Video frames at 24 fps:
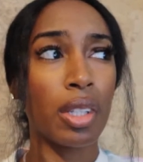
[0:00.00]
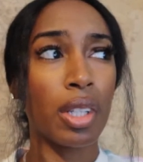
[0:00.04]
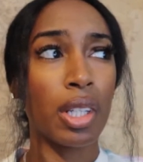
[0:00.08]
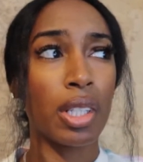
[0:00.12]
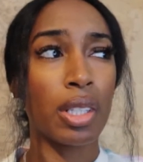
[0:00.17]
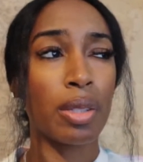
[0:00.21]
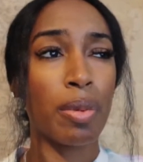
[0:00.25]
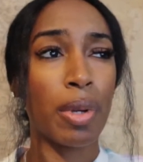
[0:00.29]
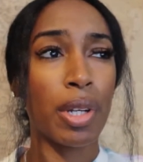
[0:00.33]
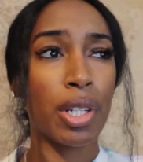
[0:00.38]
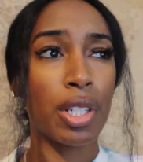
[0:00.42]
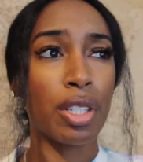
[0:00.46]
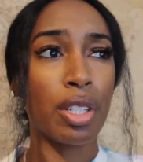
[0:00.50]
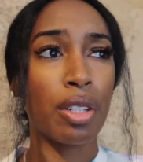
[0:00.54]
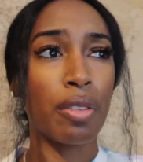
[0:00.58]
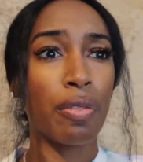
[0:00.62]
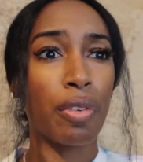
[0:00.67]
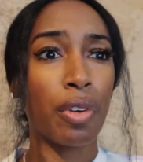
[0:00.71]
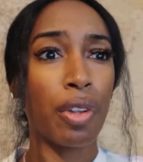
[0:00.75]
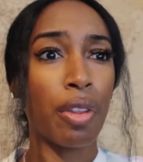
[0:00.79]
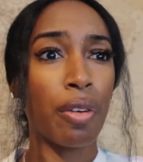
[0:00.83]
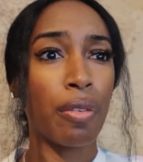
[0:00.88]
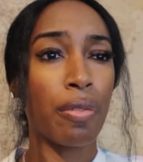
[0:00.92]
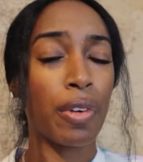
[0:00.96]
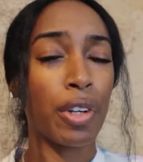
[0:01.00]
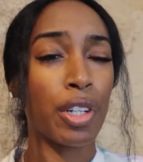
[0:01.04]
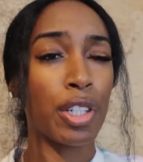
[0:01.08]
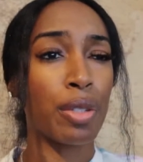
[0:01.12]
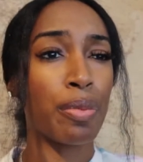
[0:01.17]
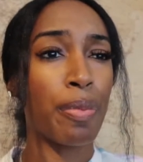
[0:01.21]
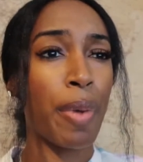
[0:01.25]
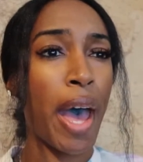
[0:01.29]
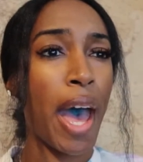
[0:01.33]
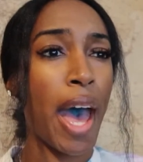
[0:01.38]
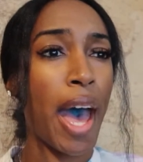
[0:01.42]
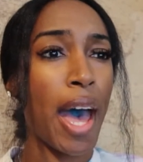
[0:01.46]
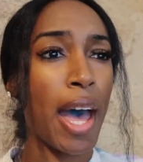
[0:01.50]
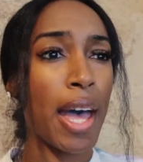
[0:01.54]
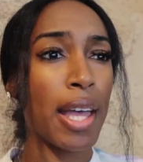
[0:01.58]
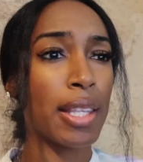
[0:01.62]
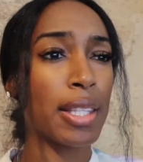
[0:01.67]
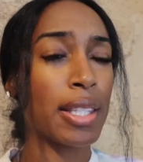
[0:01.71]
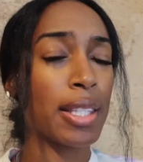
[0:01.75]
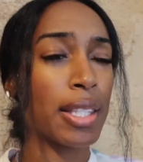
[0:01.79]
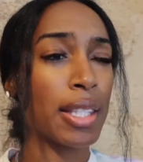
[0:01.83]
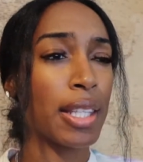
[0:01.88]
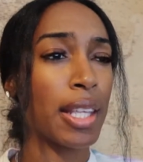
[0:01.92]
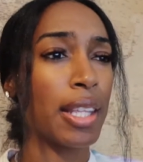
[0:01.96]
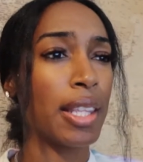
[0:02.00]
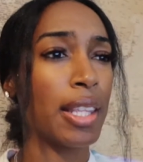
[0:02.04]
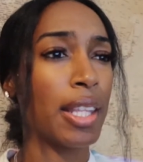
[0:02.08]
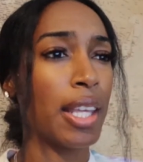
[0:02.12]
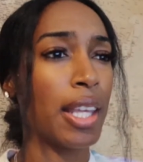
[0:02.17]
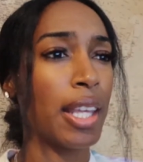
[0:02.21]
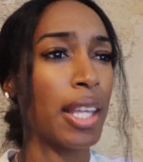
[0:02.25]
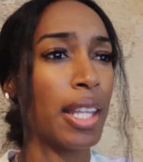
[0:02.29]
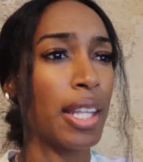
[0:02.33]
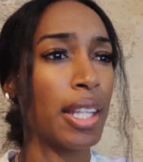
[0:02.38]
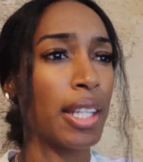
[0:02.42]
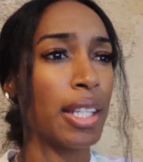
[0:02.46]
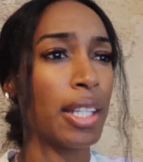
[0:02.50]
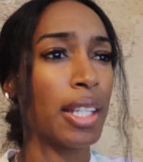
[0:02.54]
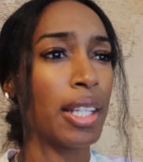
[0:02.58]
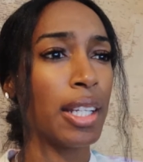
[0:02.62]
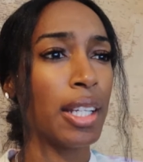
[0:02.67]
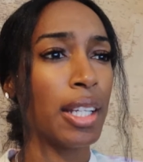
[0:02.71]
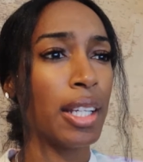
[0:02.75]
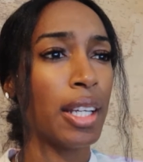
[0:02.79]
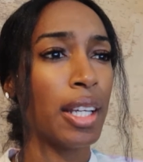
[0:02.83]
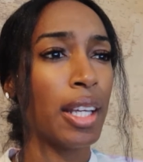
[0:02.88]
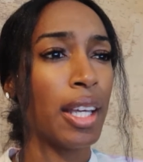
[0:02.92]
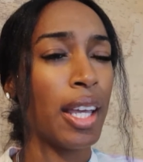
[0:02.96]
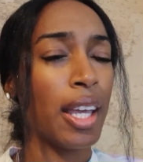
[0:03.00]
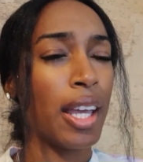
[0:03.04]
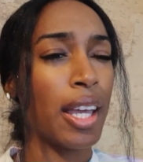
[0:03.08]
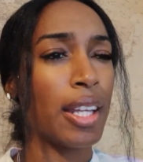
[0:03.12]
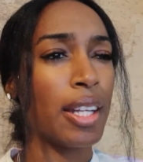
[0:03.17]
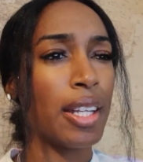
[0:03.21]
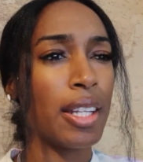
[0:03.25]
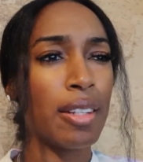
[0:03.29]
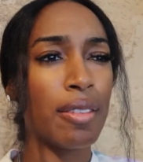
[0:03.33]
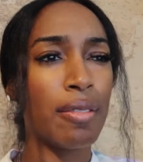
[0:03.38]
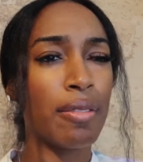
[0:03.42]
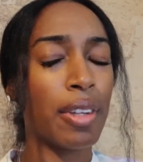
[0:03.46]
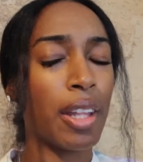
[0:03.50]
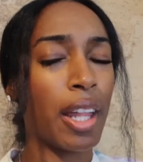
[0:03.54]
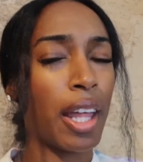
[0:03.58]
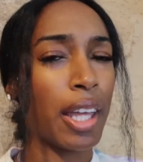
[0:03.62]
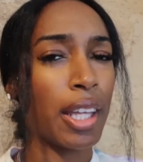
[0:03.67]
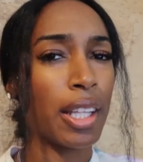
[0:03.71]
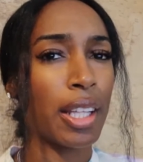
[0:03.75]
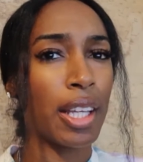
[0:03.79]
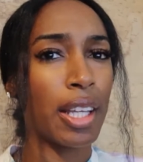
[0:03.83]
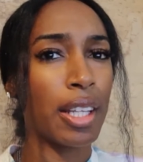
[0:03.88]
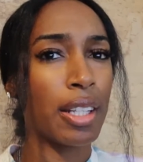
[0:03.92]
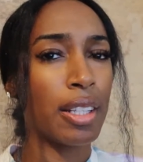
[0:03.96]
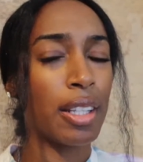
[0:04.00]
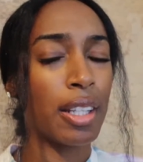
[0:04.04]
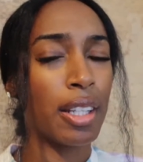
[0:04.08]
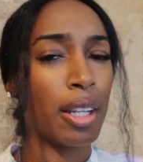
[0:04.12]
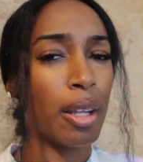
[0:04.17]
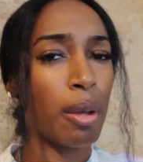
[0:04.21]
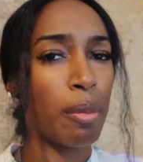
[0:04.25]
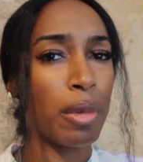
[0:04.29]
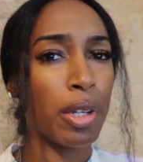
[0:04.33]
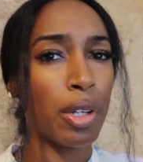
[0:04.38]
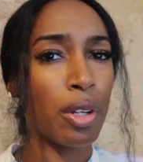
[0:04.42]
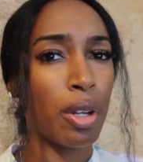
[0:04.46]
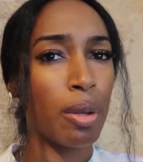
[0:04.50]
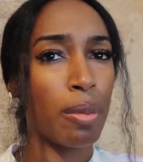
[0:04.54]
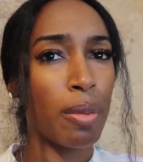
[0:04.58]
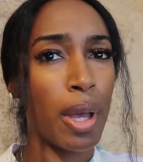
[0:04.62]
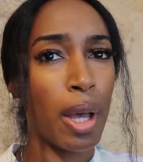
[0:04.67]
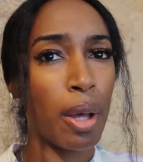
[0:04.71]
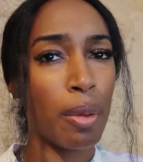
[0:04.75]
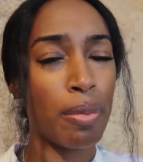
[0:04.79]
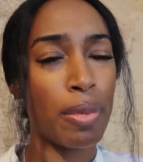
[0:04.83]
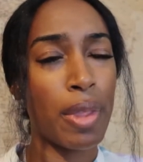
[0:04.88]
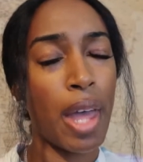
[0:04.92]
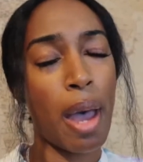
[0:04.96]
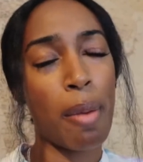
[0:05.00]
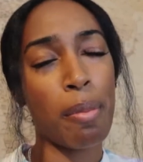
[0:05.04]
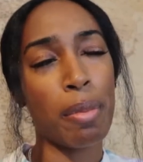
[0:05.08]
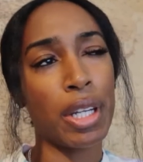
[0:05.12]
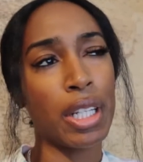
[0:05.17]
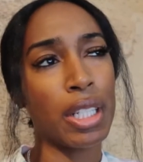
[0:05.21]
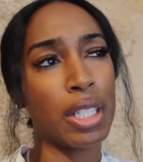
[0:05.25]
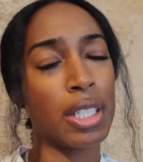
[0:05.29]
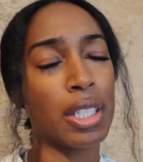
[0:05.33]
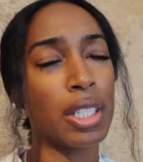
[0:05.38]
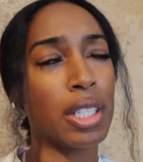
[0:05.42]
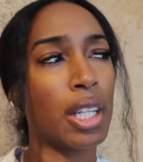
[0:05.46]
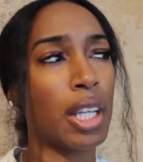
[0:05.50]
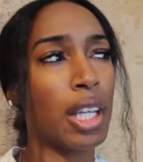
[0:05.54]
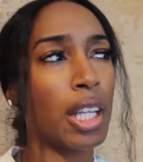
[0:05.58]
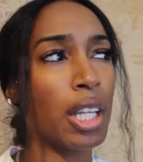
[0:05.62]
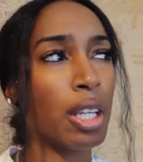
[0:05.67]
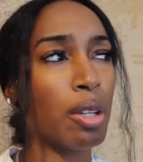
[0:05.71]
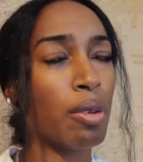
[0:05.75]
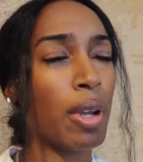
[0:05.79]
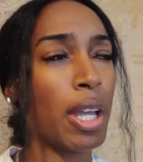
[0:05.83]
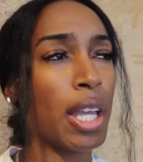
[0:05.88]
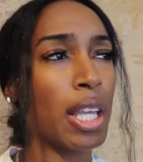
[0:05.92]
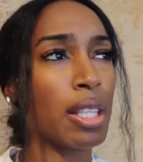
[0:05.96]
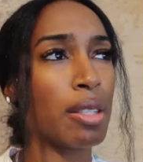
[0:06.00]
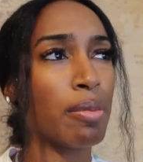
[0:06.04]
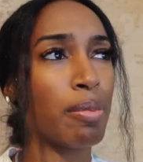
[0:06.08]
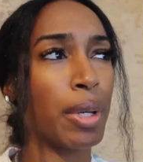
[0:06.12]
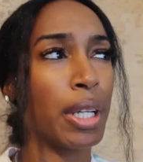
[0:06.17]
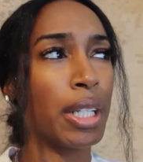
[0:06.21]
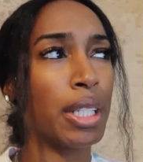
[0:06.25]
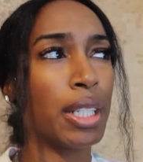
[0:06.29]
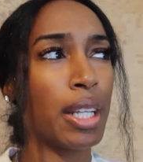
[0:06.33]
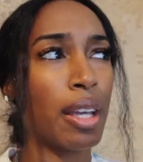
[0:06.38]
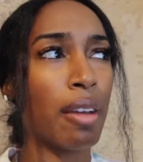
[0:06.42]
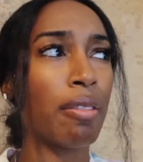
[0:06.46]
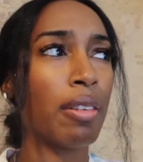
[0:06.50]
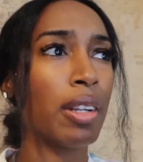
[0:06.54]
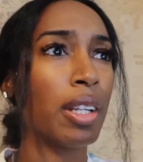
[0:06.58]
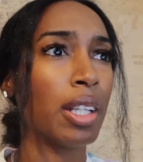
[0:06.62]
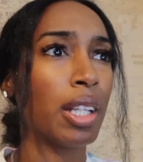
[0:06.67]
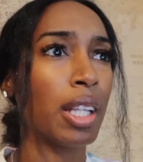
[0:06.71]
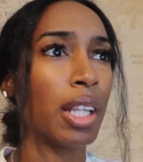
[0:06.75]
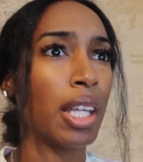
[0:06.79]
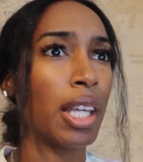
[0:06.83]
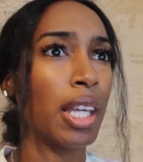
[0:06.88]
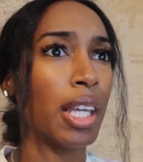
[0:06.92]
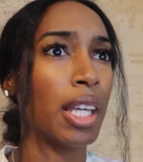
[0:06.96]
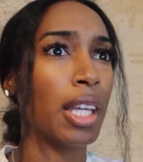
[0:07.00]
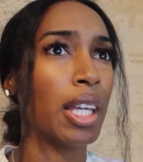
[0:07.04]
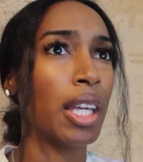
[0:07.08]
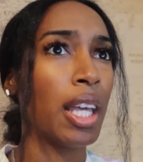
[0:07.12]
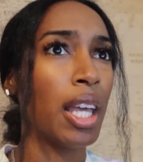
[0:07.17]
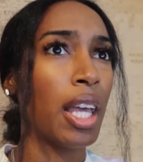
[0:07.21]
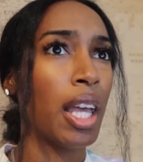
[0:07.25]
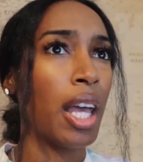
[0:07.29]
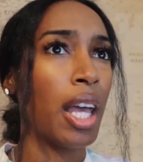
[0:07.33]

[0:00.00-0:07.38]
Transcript: especially for the first pass. And then it didn't feel like the numbing cream helped that much anyways, but definitely